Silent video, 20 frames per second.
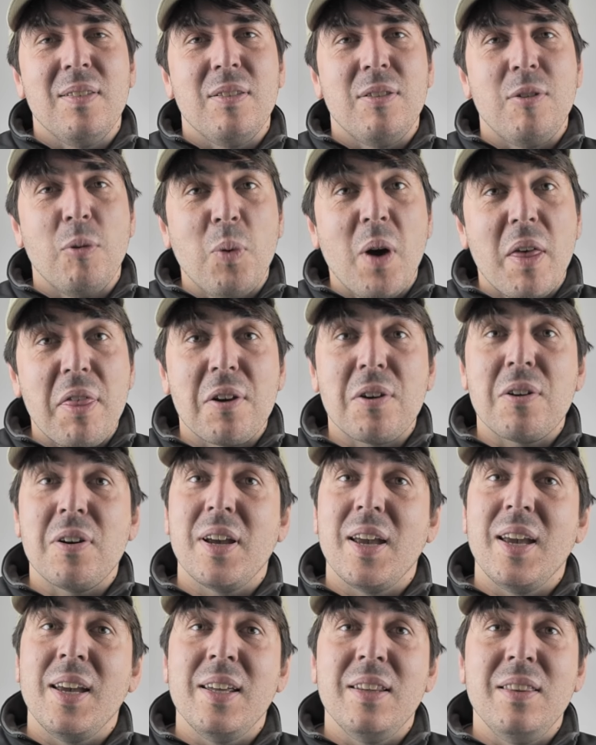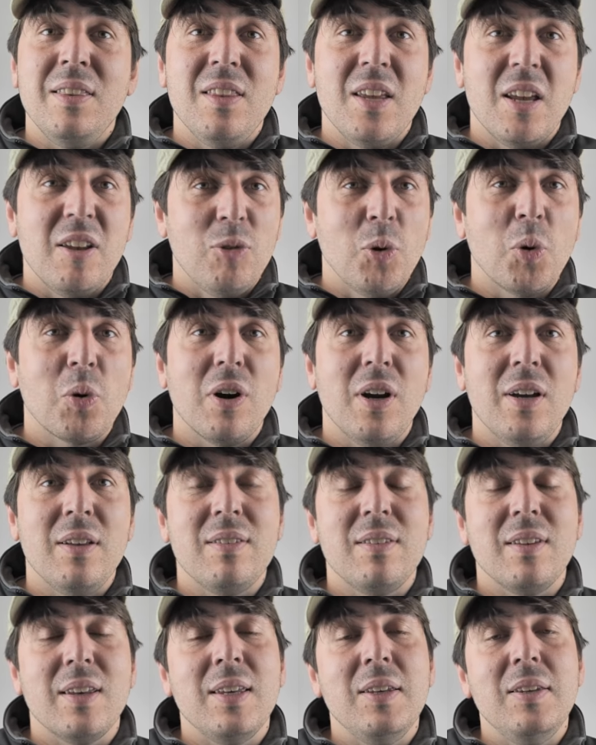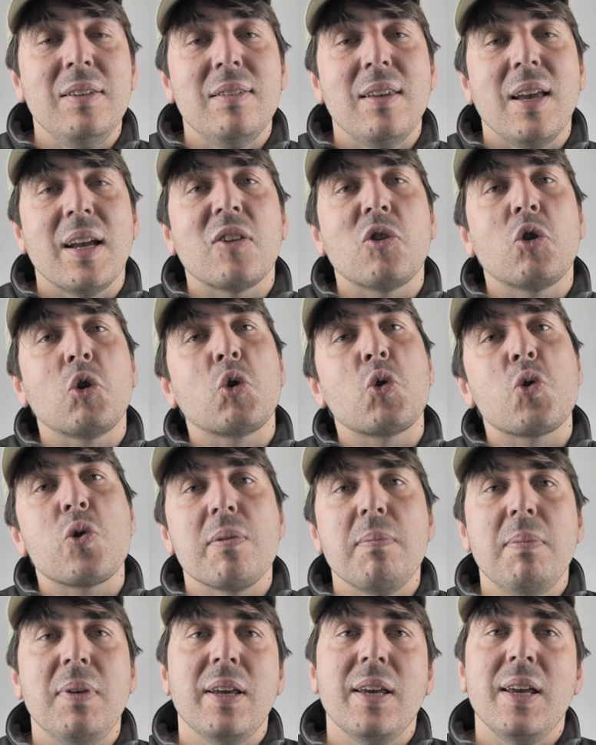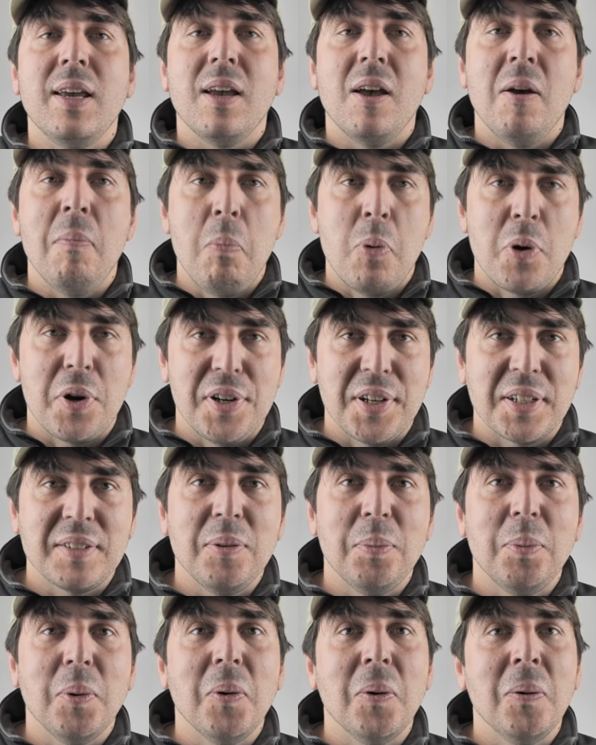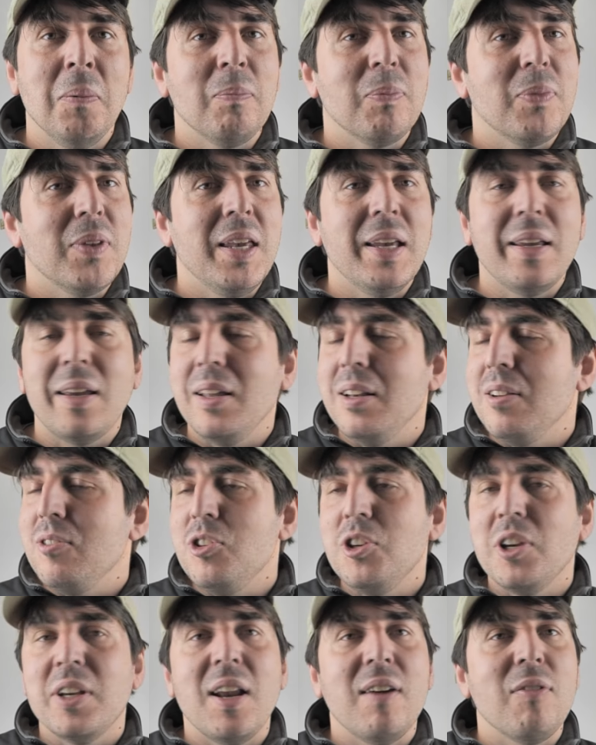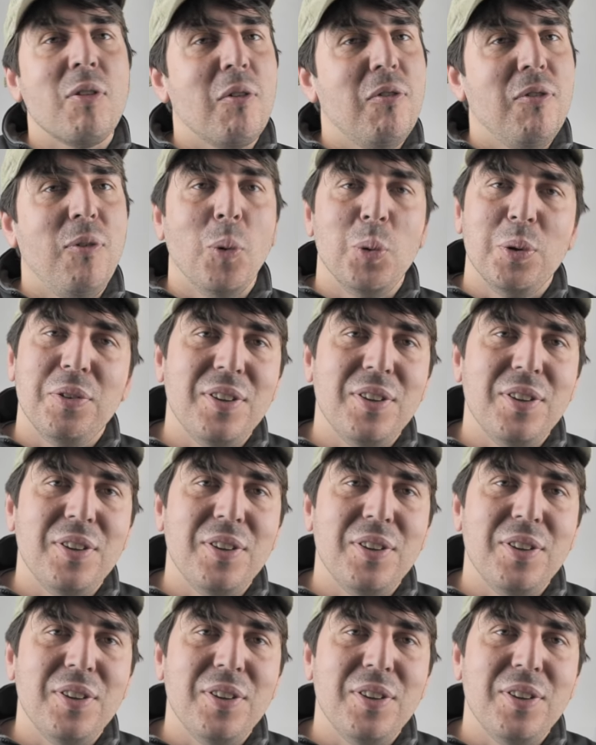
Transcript: The weather in the Azores is extremely unpredictable. You can have the four